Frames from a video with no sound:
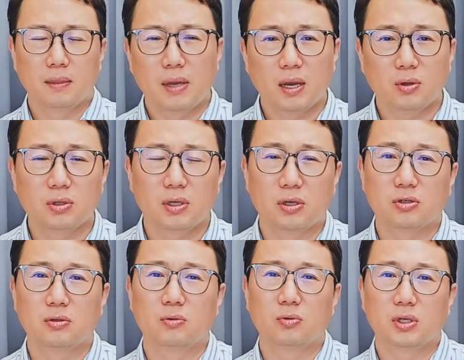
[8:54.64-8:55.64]

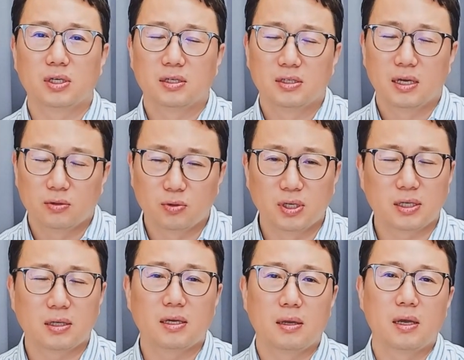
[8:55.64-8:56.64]
Countless real
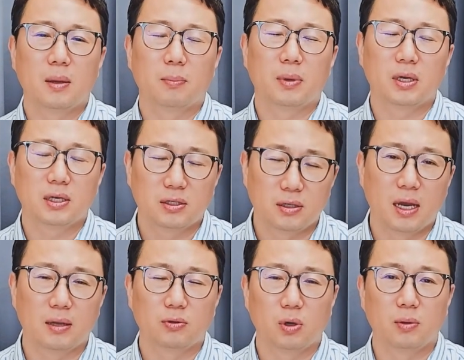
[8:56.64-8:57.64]
estate-related companies
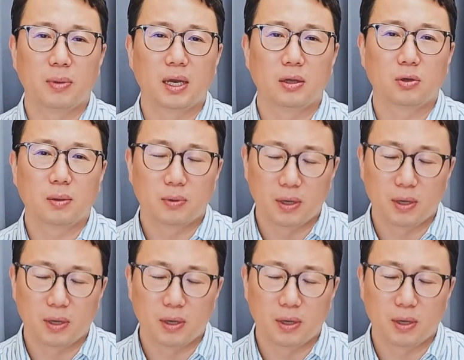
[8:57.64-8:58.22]
have gone bankrupt,